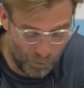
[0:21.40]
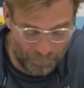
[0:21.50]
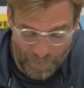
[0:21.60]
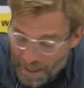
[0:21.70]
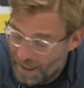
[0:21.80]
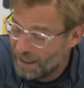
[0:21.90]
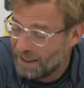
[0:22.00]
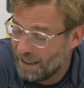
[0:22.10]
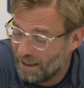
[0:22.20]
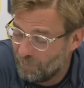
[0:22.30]
cool.
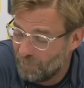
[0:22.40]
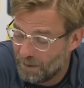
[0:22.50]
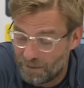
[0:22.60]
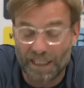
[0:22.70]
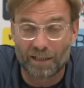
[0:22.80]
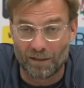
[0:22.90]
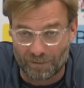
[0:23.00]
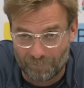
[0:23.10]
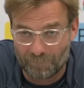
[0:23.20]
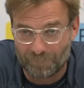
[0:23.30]
Um, um, thank
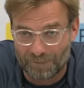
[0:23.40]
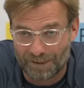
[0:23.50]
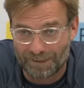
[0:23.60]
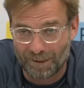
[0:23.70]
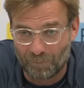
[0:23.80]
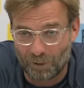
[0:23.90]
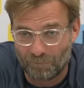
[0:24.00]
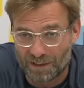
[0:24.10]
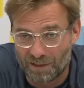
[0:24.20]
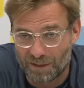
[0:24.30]
God. That um,
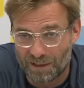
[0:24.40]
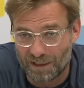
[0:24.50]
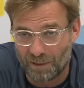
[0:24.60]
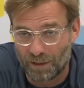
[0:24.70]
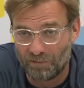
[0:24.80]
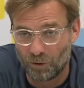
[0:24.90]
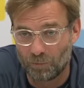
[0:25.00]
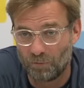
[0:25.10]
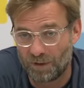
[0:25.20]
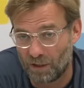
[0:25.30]
obviously, we still can play
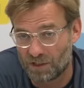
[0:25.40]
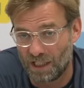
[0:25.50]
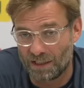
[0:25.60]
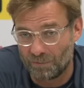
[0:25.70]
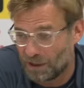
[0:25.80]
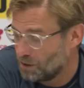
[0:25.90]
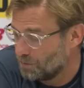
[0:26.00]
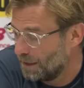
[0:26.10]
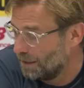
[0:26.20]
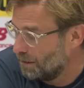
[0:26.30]
football without Sadio
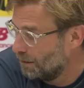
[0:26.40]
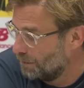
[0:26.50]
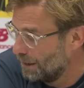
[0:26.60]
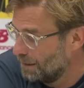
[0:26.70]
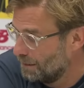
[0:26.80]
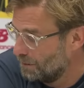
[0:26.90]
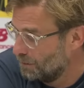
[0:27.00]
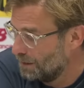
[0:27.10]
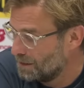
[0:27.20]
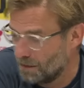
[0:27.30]
because we had already to
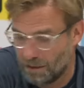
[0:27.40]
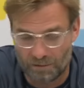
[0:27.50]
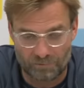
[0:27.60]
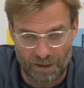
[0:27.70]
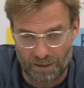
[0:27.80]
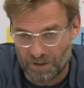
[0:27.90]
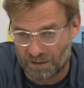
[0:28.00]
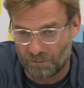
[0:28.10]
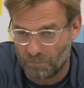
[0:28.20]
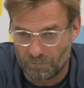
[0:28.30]
do this a lot of
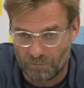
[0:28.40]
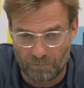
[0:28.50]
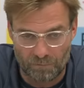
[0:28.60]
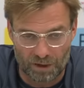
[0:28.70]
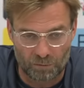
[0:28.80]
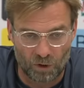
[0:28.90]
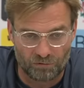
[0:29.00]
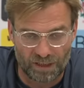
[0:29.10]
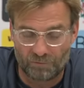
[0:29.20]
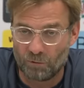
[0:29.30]
times, much more
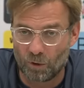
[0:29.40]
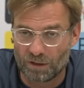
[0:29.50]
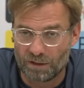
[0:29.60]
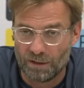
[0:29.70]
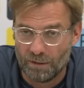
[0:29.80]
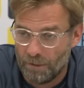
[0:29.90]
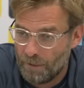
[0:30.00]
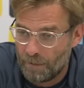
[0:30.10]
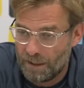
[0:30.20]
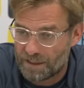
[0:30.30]
often than we wanted.
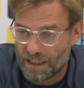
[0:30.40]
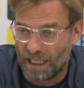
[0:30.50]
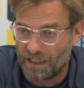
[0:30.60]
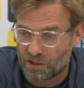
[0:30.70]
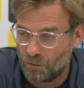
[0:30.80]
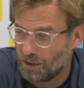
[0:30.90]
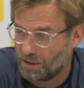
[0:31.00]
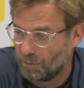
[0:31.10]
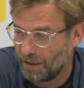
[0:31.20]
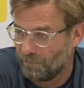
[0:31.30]
He's a highest
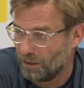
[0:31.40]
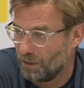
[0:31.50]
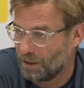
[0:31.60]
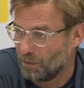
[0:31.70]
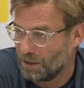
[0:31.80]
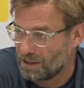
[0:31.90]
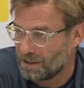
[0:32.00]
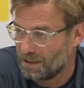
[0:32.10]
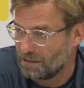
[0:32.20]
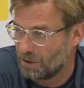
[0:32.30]
quality player. We all know
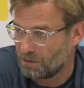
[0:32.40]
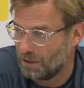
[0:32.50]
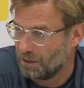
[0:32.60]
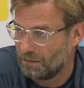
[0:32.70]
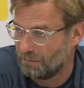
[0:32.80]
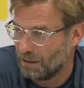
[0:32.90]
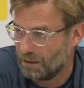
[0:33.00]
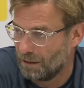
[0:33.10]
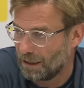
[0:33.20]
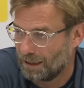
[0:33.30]
this. It was very
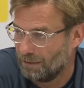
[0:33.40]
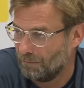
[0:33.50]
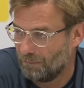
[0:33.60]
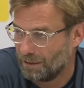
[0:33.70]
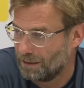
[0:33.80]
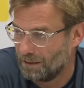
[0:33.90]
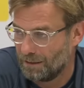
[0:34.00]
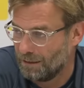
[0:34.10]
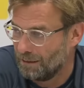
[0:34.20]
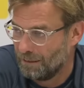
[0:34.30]
unlucky with the.